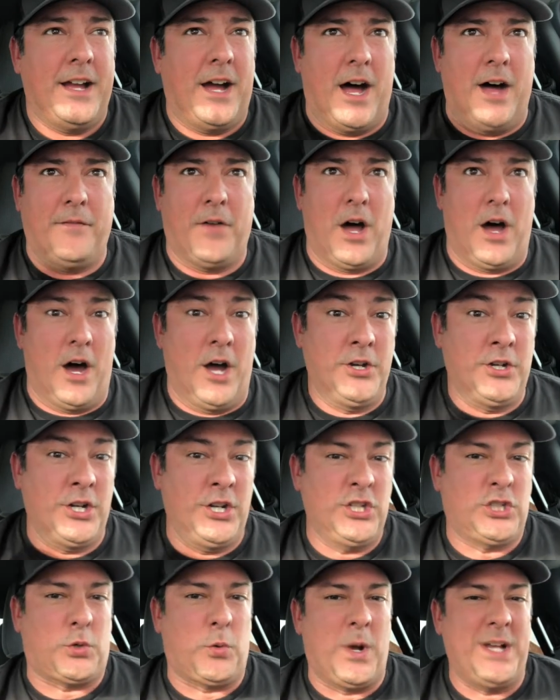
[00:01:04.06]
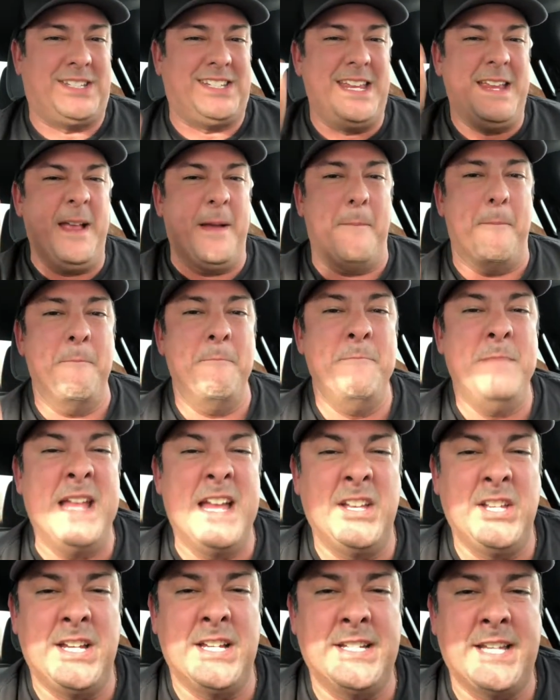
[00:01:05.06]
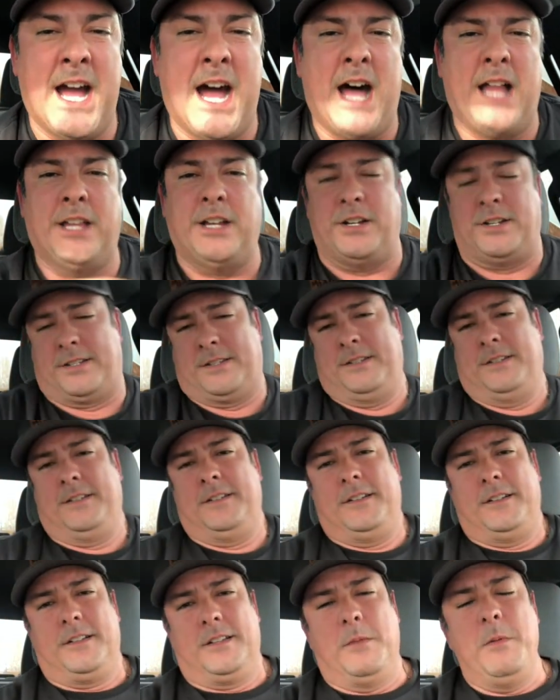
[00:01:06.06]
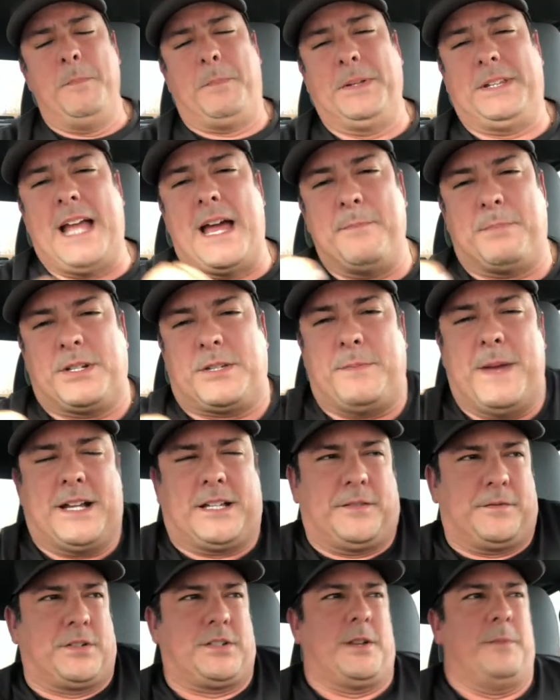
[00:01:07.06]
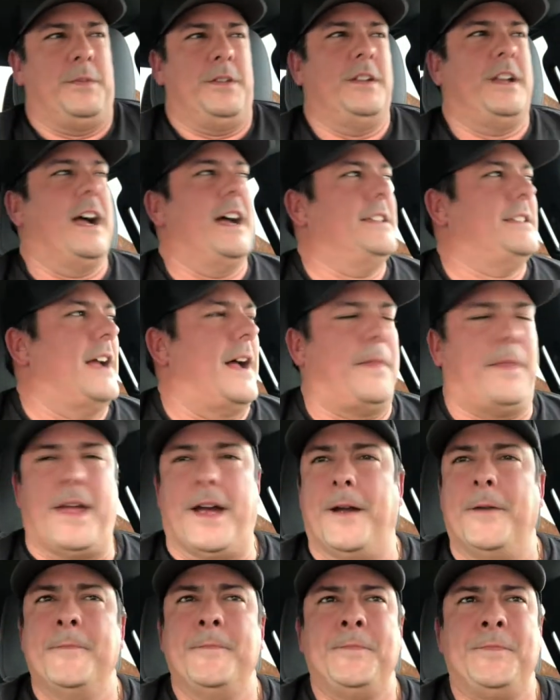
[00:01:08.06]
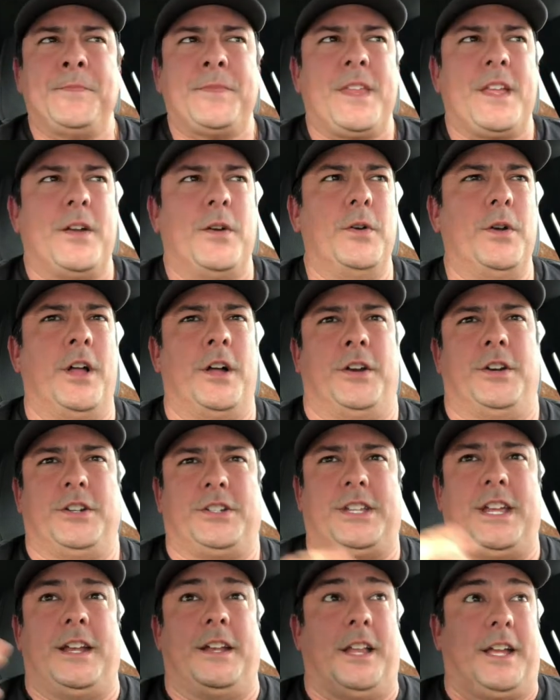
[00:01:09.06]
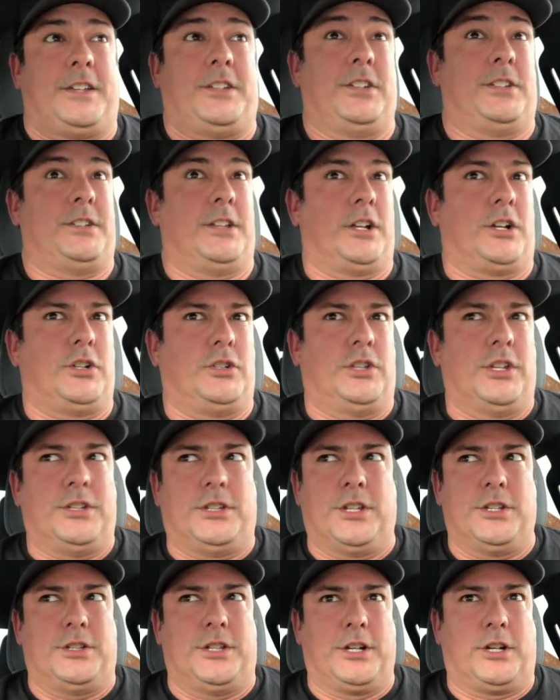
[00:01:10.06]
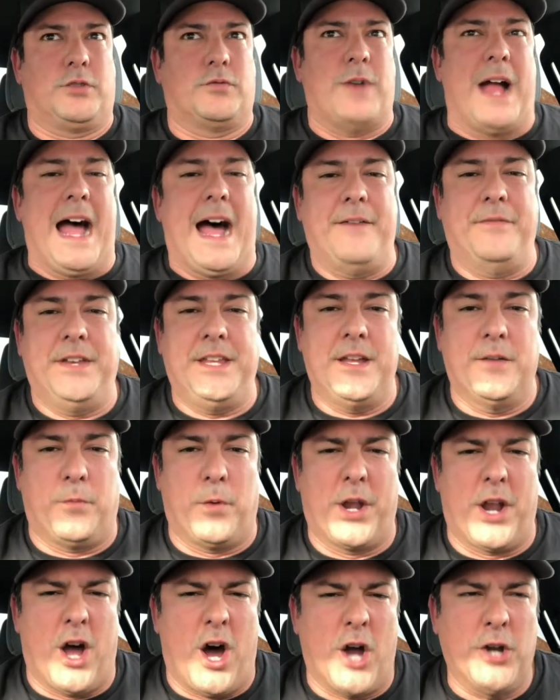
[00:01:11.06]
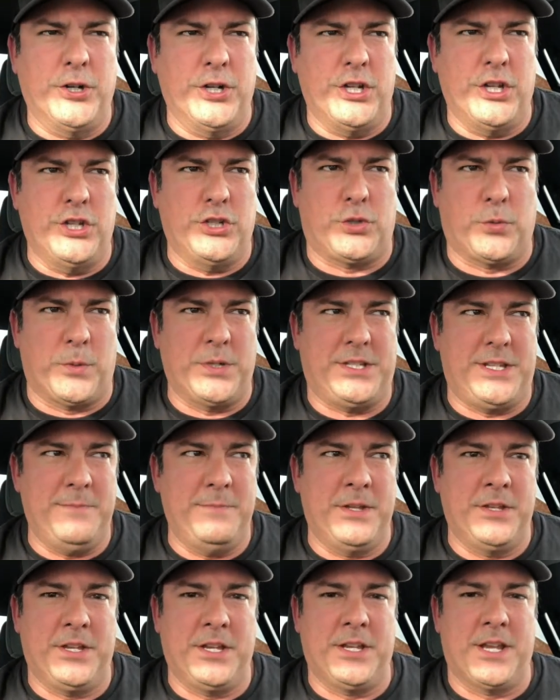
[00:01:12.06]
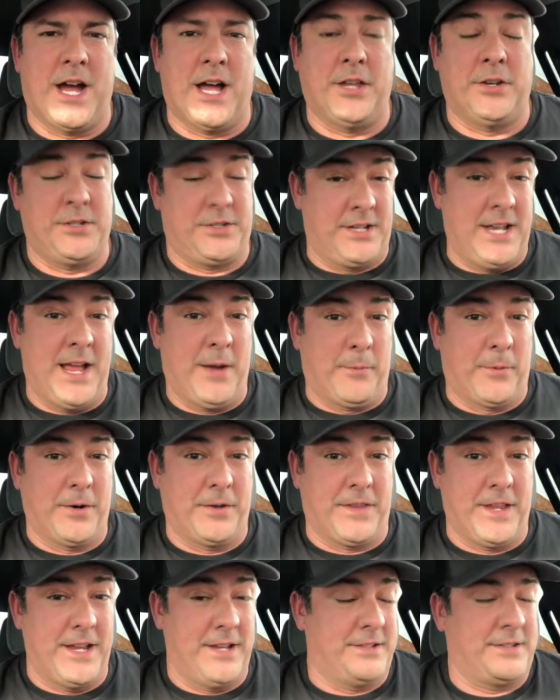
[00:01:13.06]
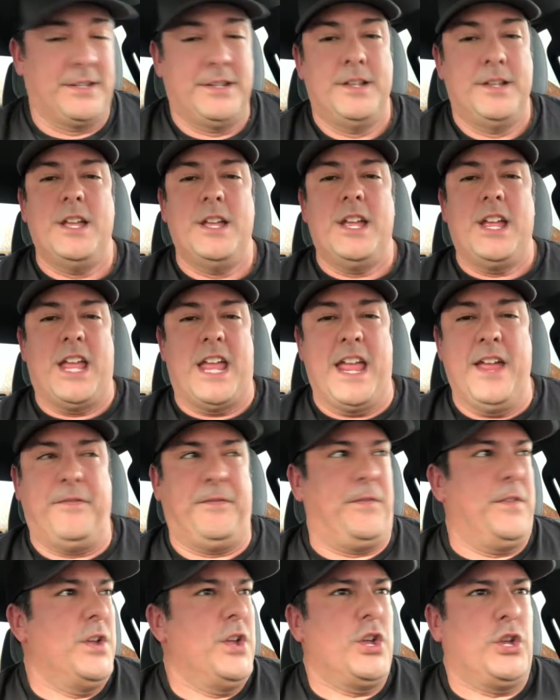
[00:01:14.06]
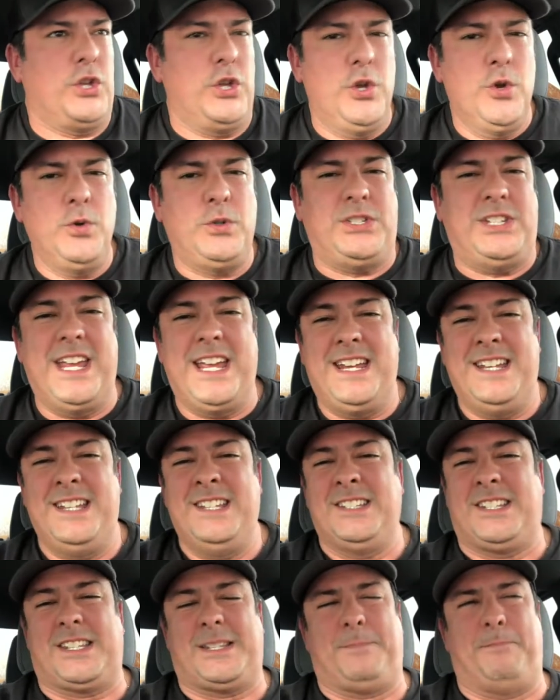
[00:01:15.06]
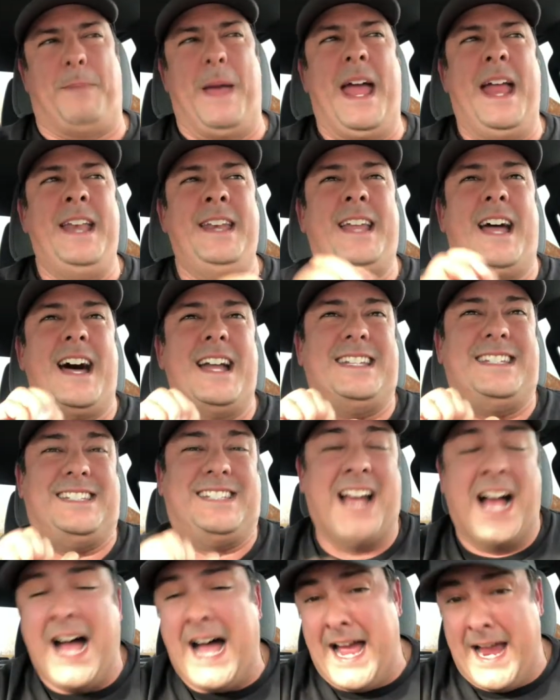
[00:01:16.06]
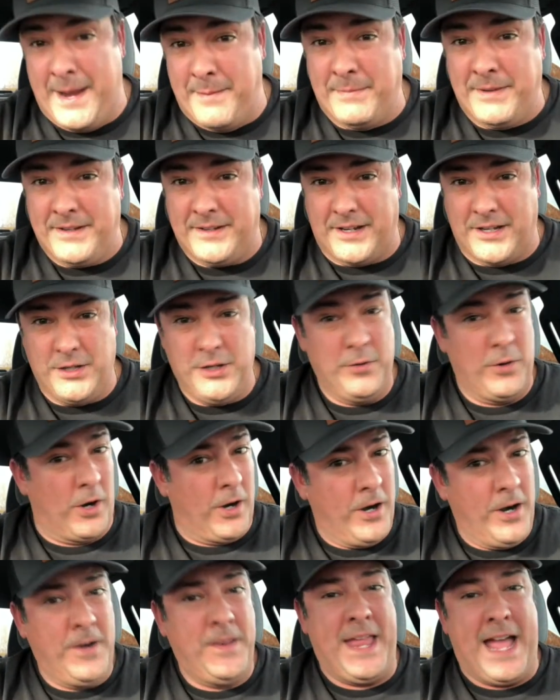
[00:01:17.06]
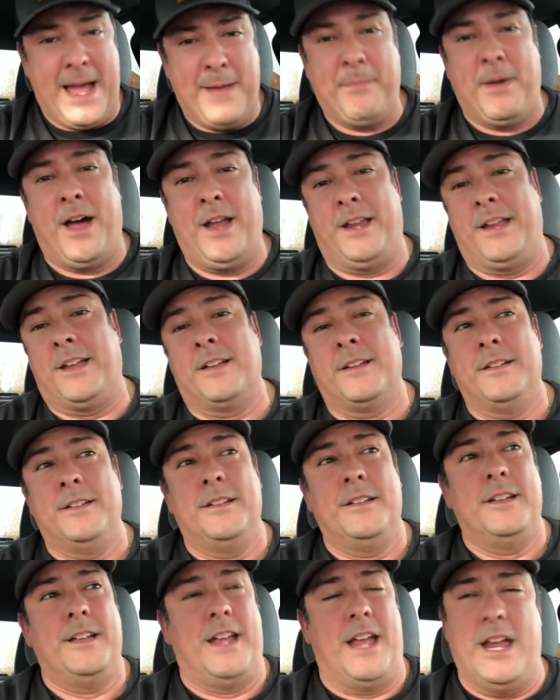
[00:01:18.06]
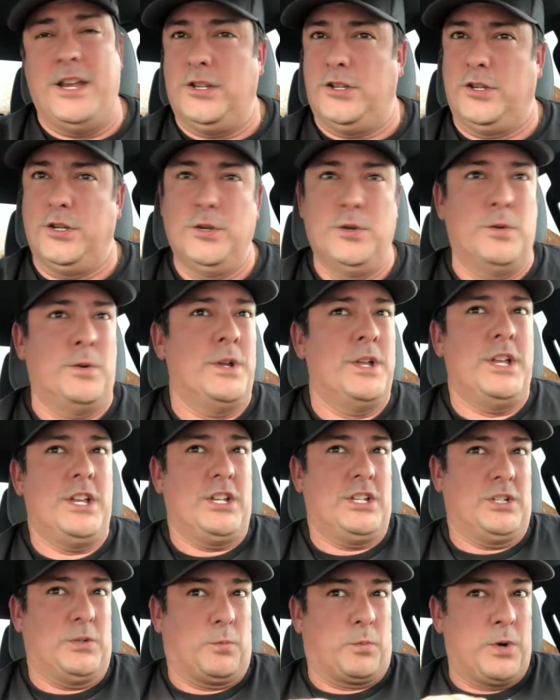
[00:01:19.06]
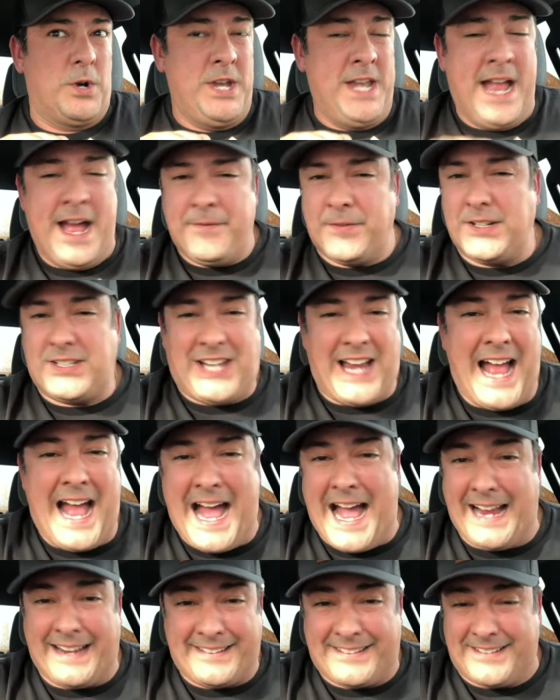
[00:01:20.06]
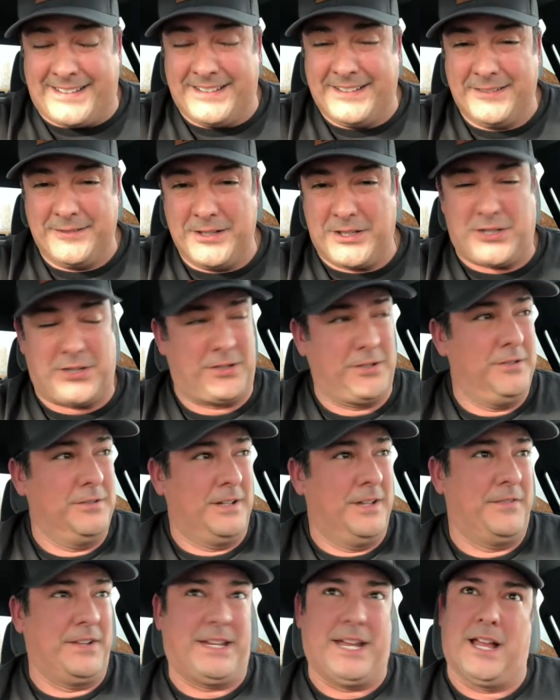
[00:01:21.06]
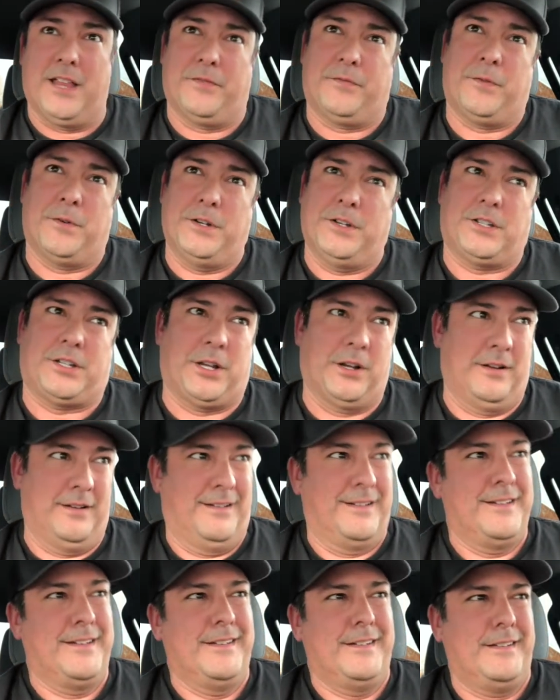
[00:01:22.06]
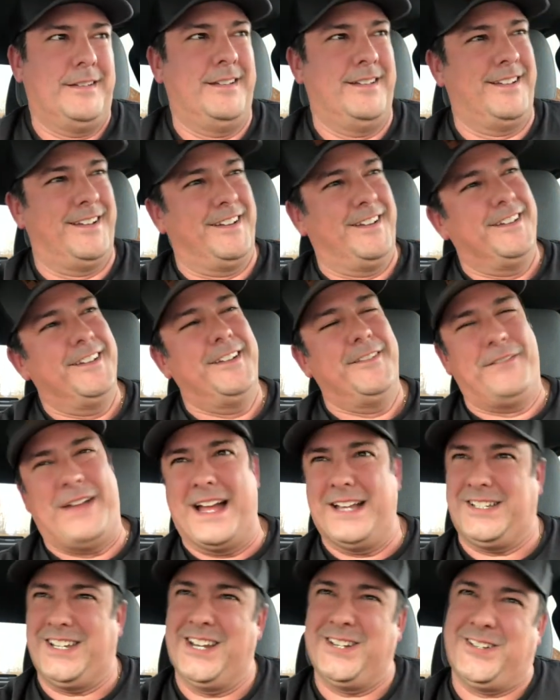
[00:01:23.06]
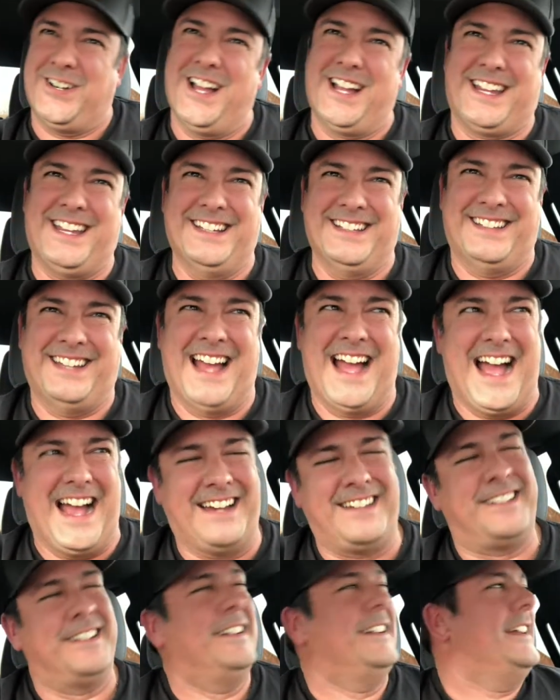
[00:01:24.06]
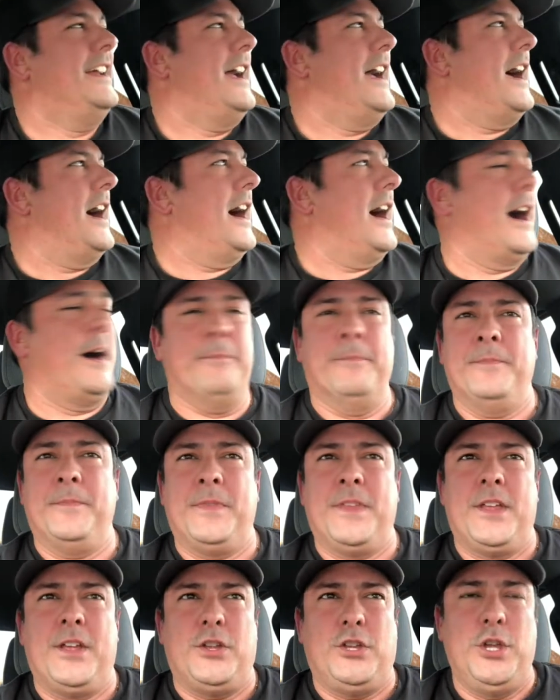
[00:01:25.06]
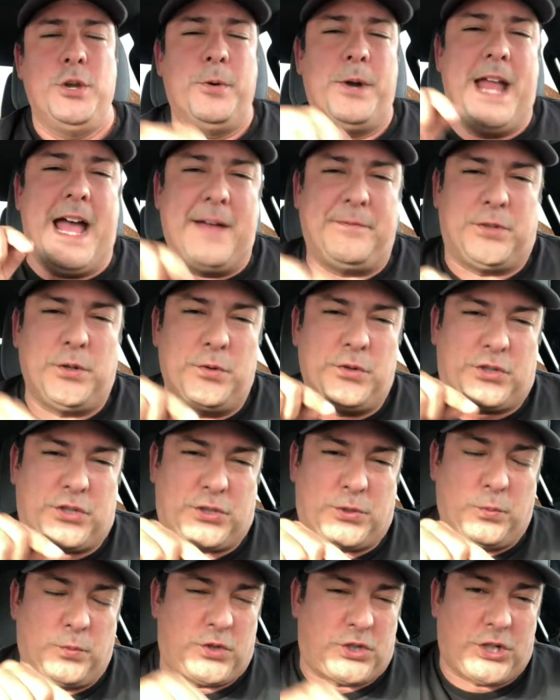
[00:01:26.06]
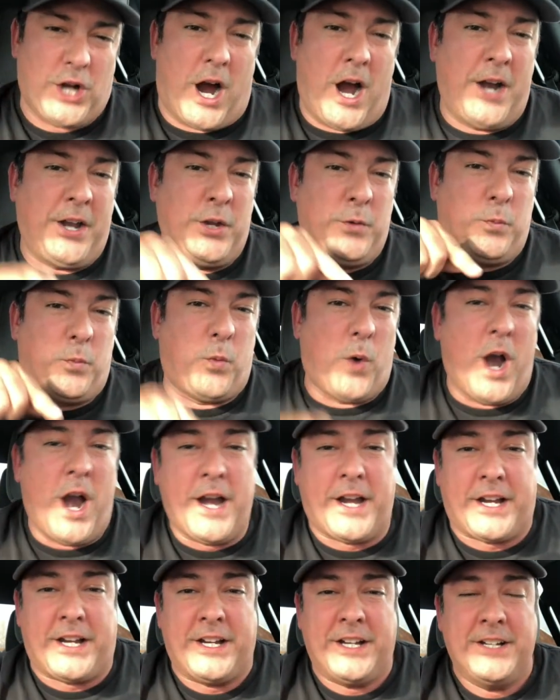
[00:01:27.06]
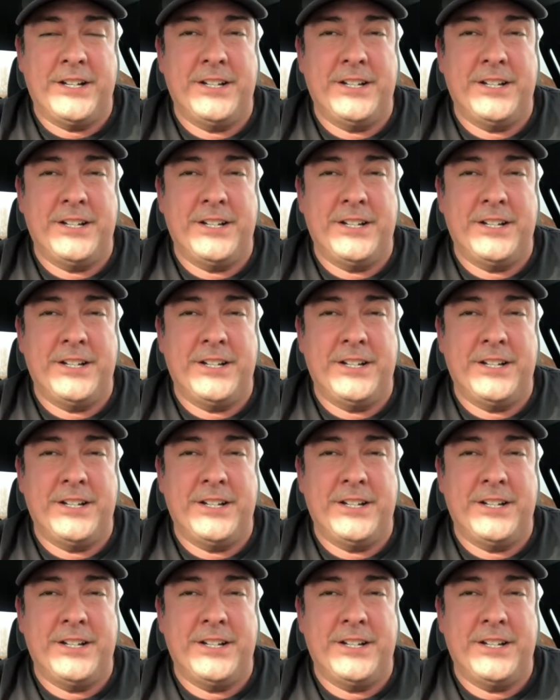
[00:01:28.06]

of $120 million? Let me put that in perspective for some of you guys out there who don't understand, like, just the gravity of what $120 million net worth is. If you didn't spend a dime and you earned that money and you were never taxed, which you live in California, so fat chance you're not getting taxed, you would have to have started work